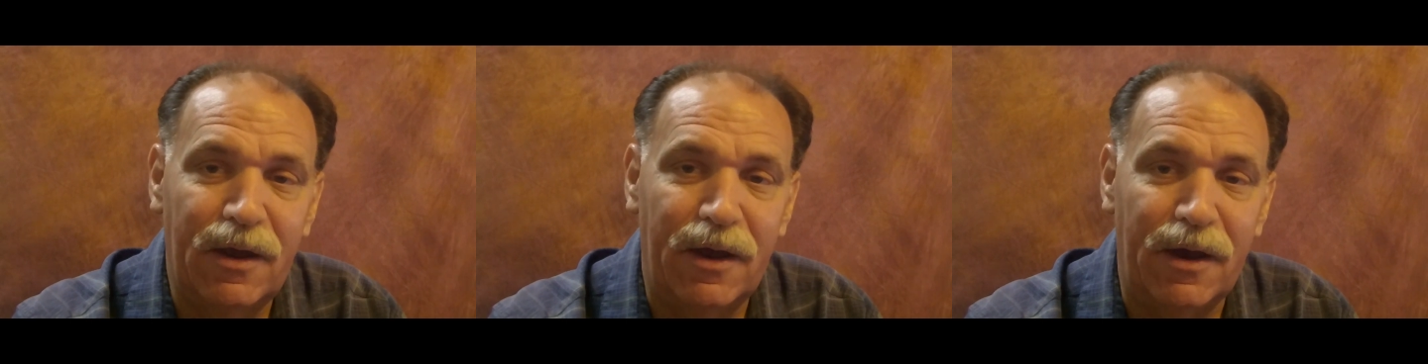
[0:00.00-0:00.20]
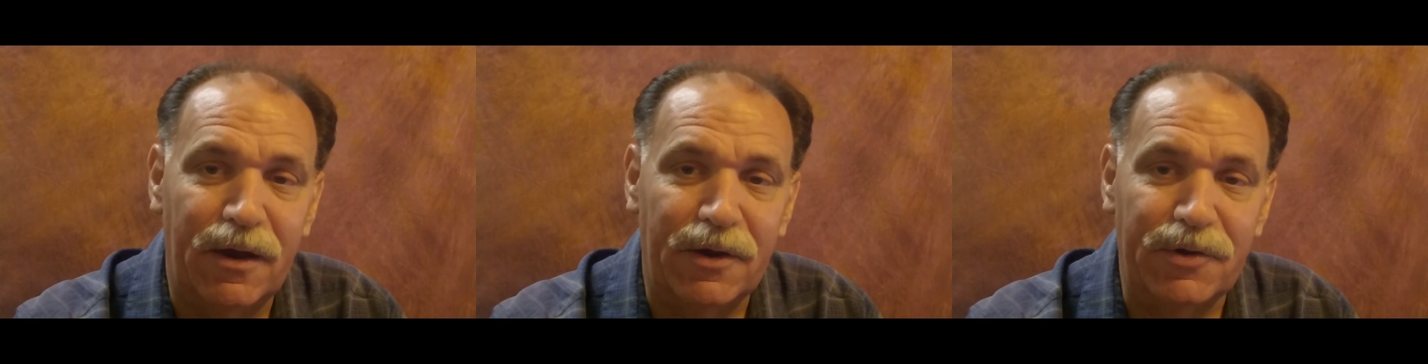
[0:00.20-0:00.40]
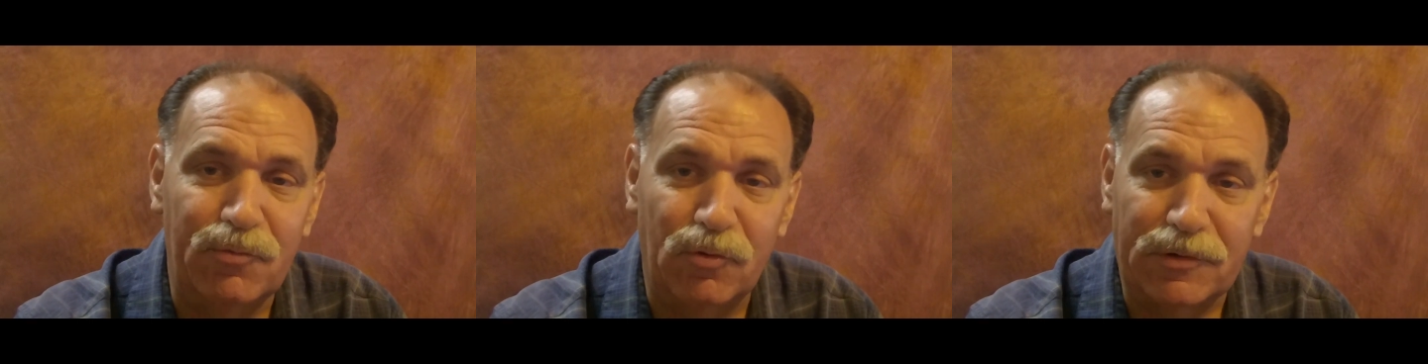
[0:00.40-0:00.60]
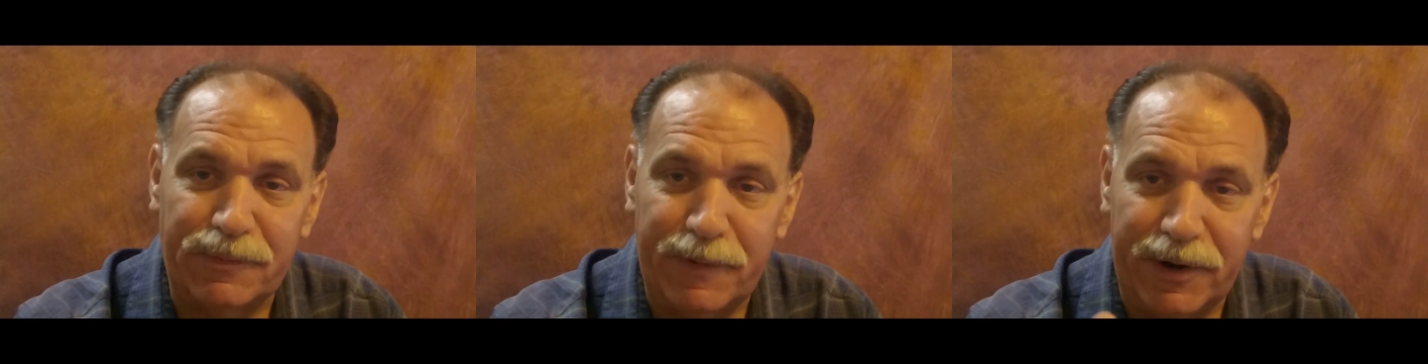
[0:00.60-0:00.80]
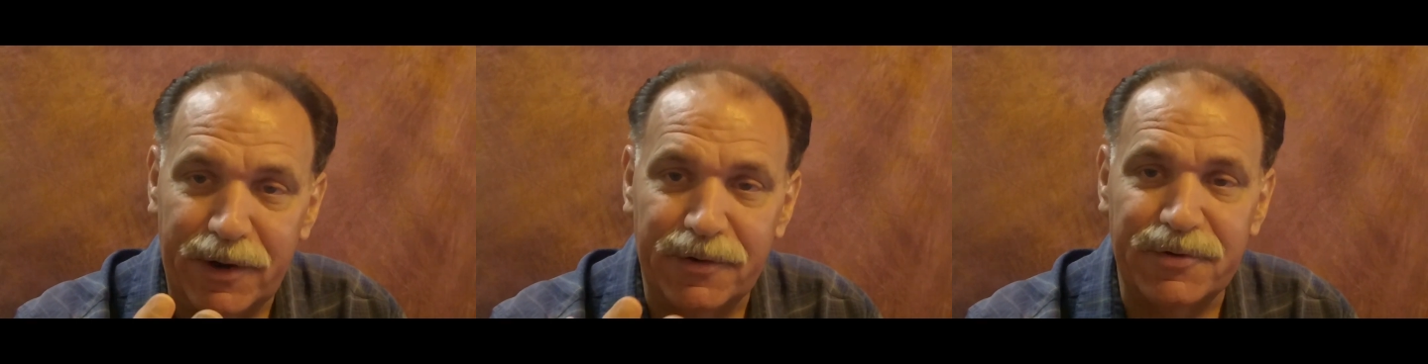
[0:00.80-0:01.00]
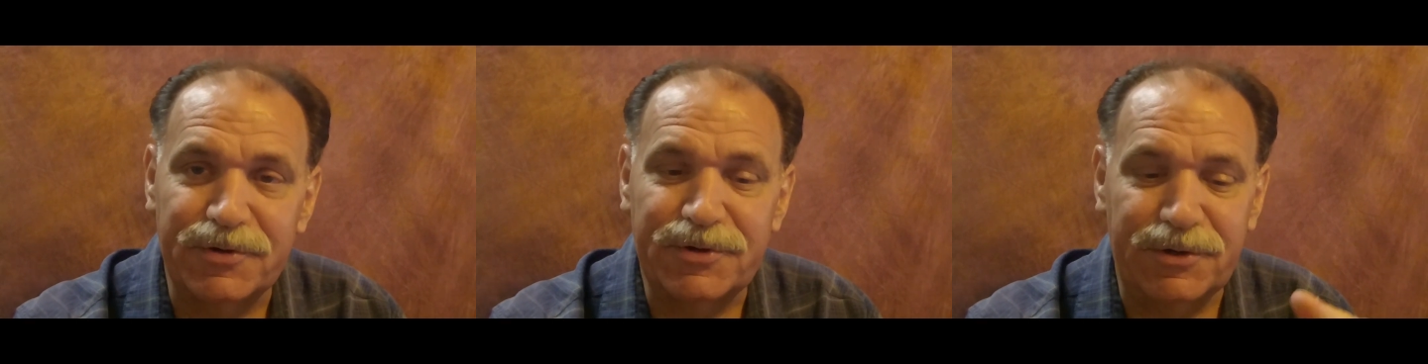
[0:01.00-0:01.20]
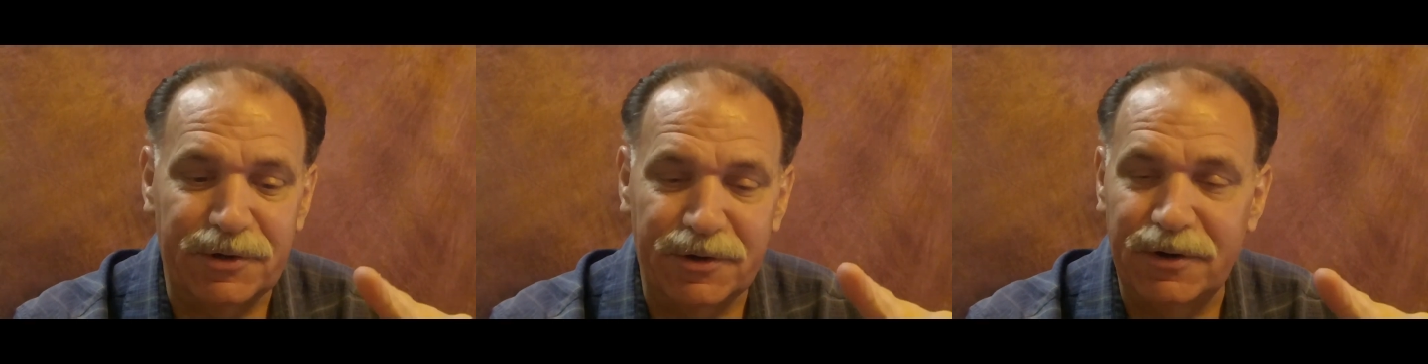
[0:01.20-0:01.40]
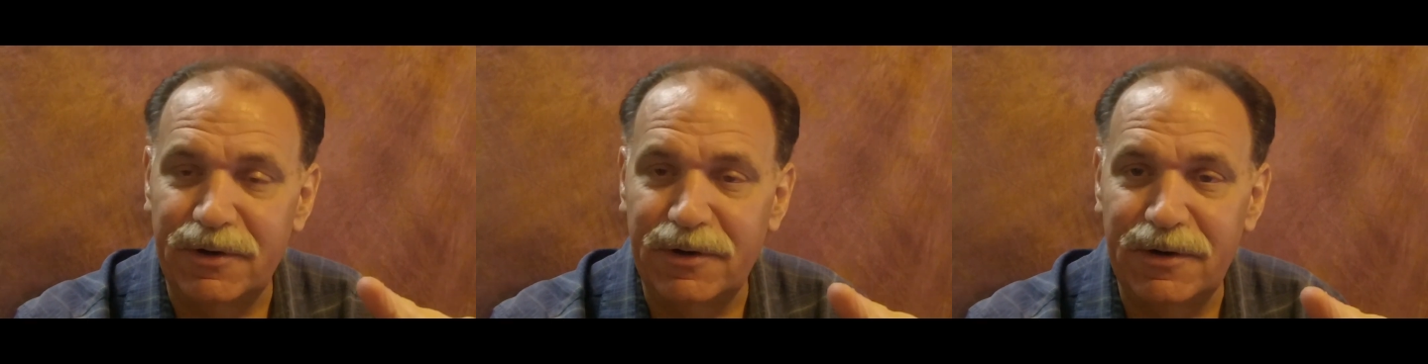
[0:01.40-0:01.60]
Uh, you want to be
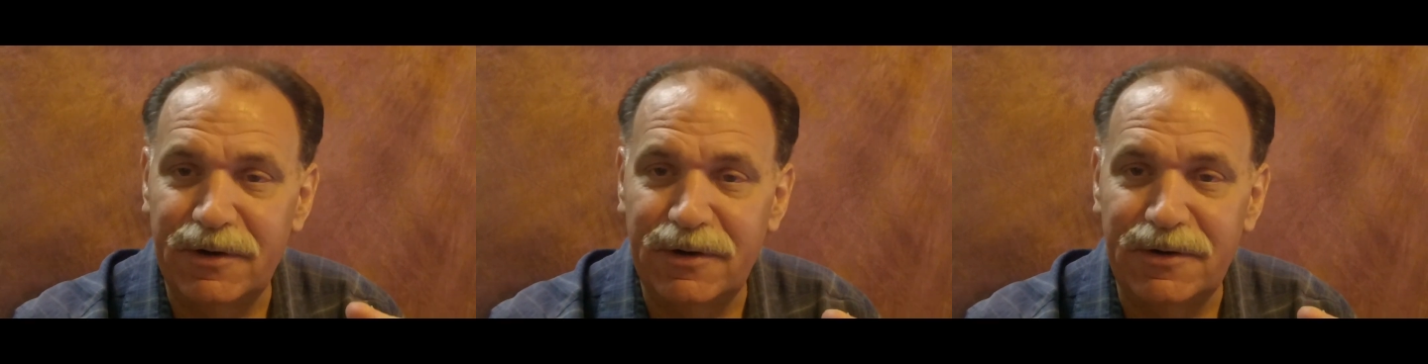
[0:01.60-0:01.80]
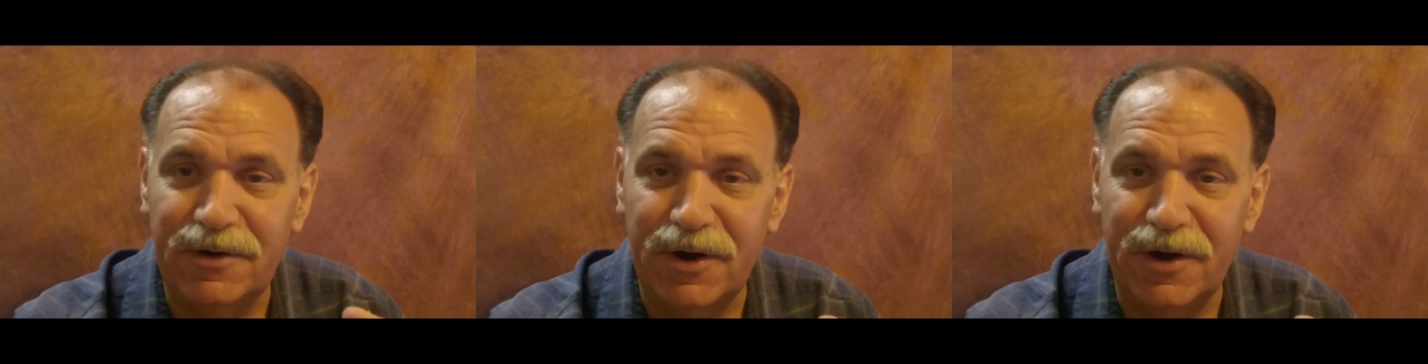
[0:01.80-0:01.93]
understood,